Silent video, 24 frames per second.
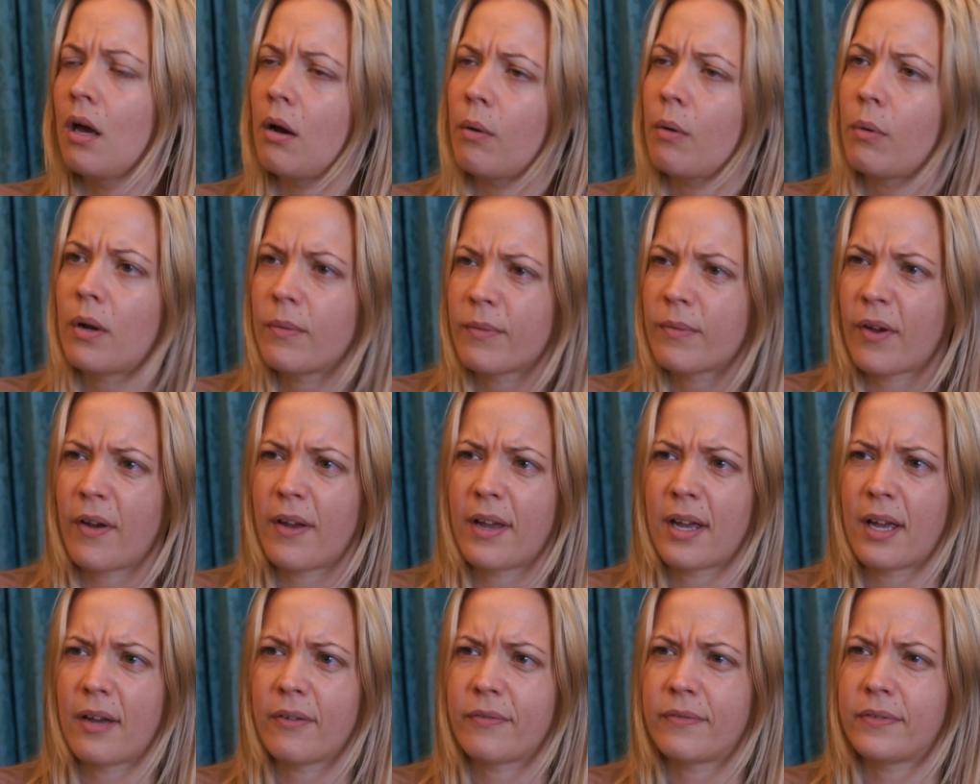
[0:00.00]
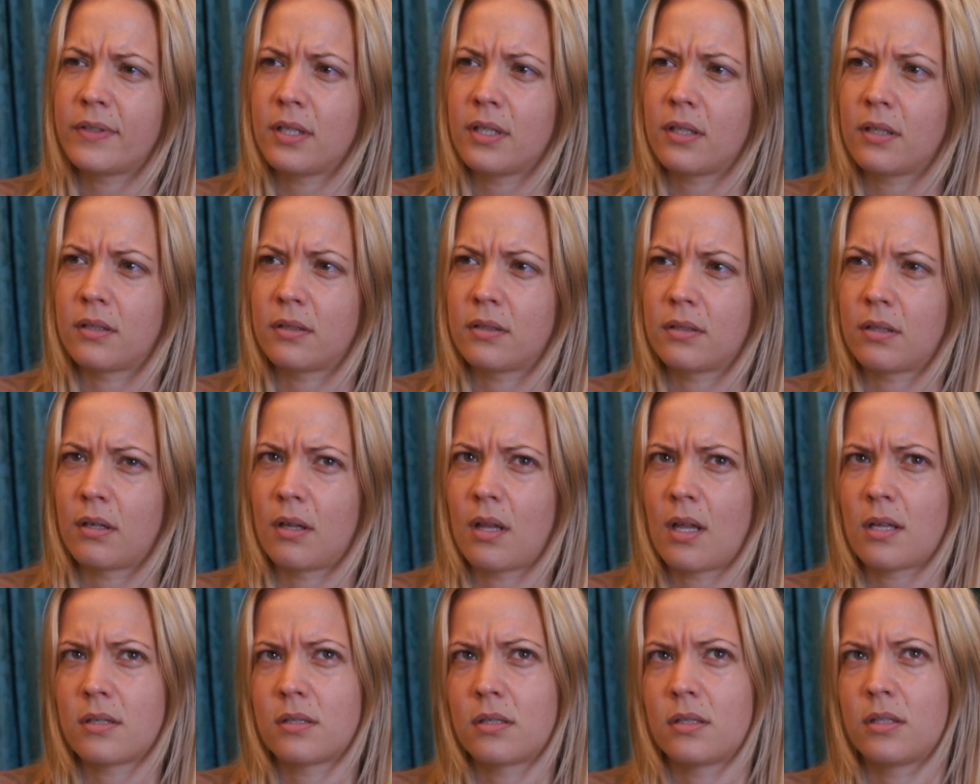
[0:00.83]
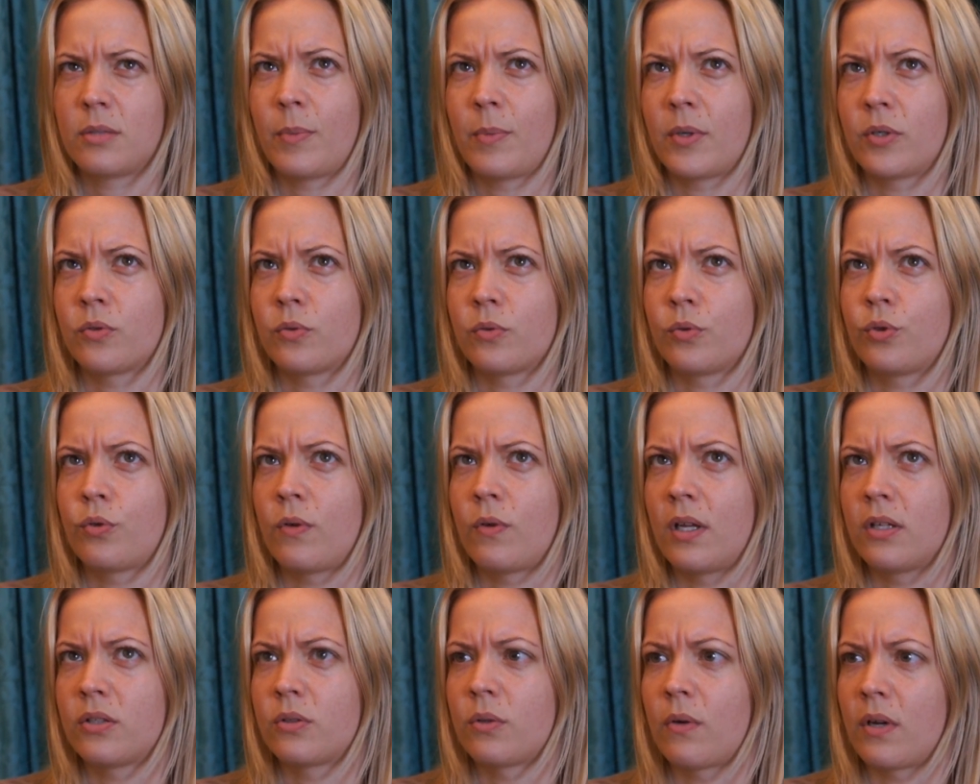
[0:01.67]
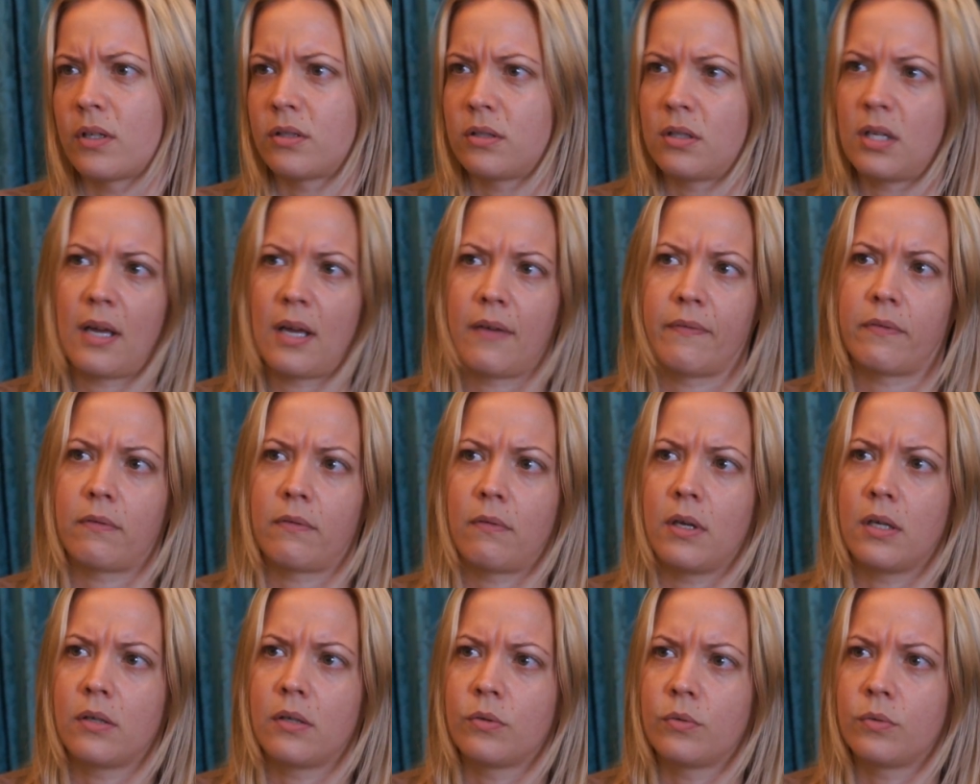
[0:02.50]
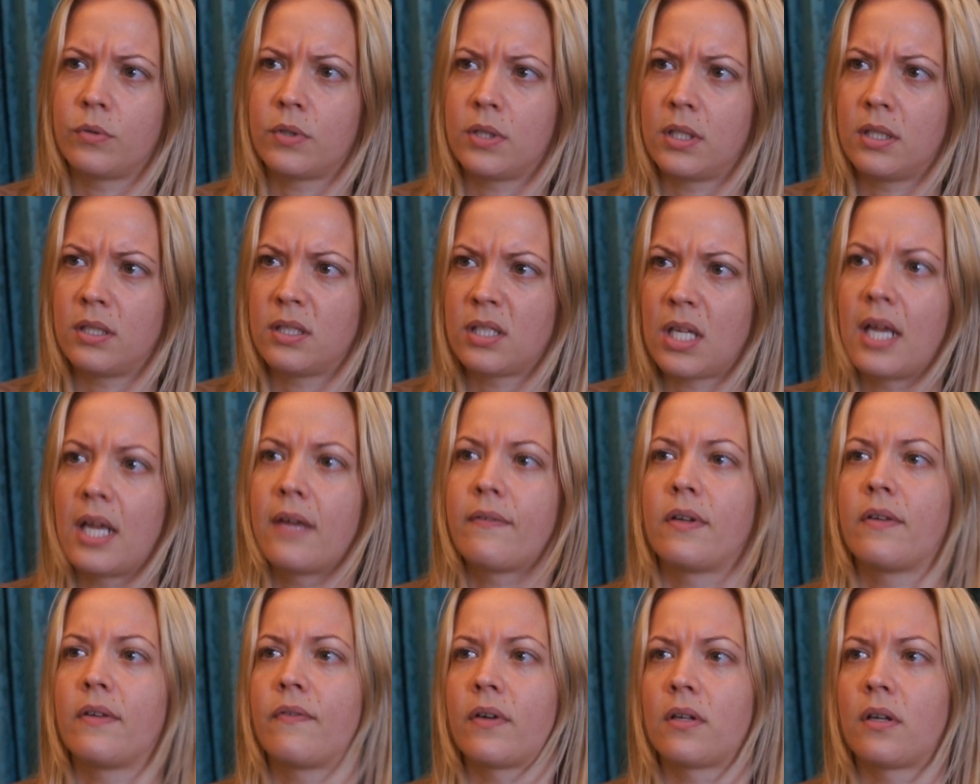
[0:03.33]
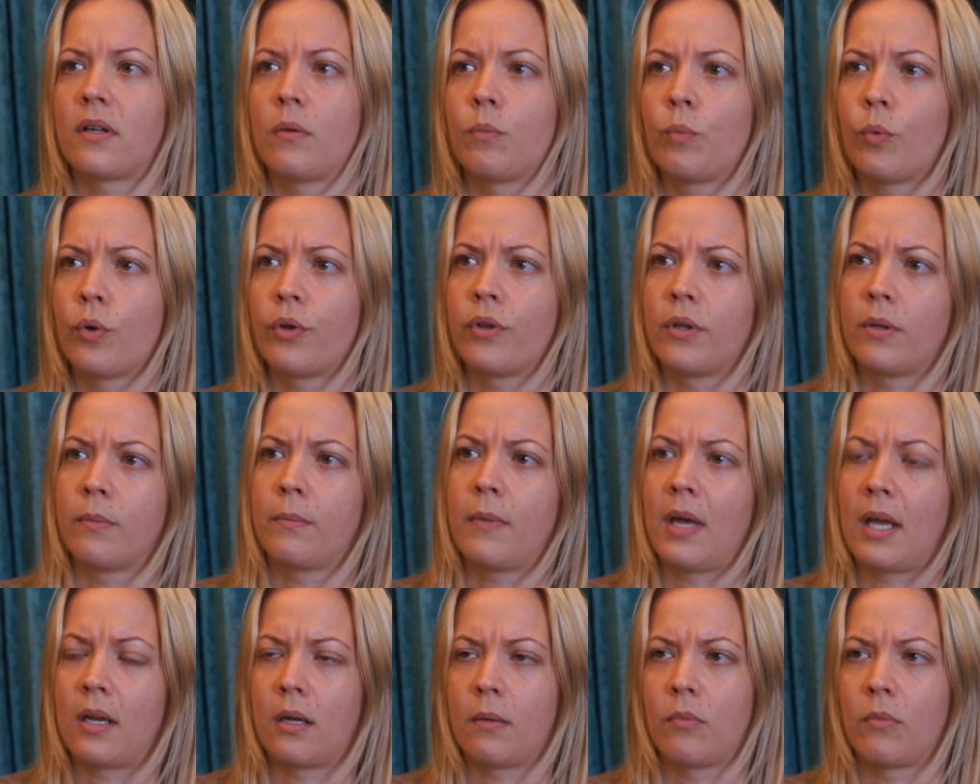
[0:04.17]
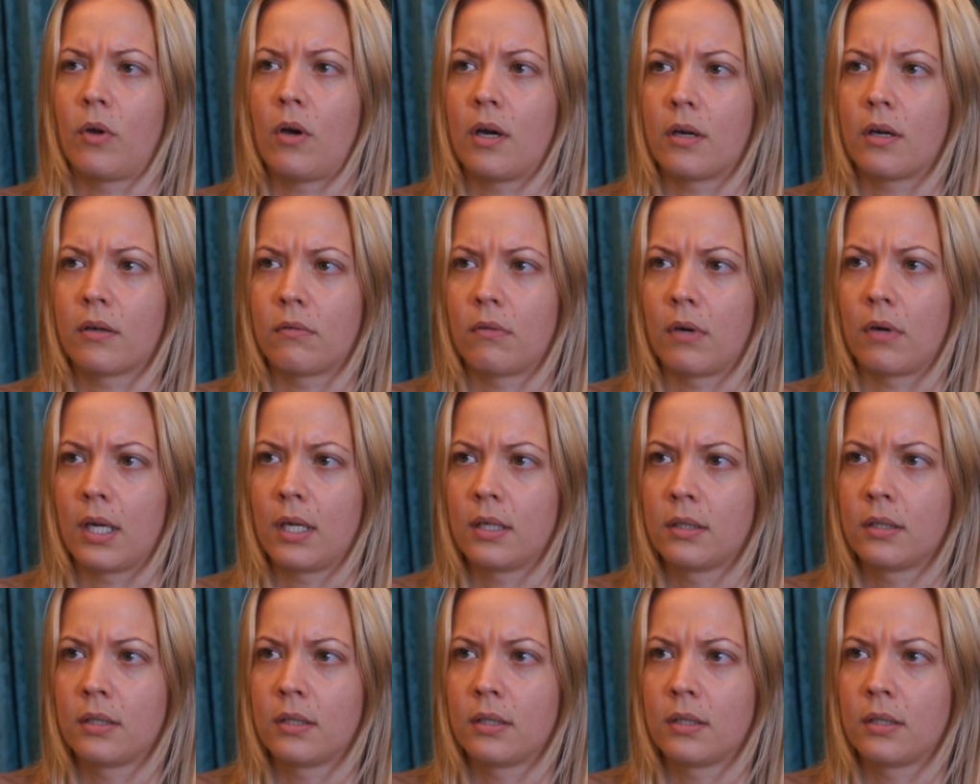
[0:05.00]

Well, I'm going out for dinner, so that's a special treat, so I should have 3 courses, even if I don't want them and I'm not hungry.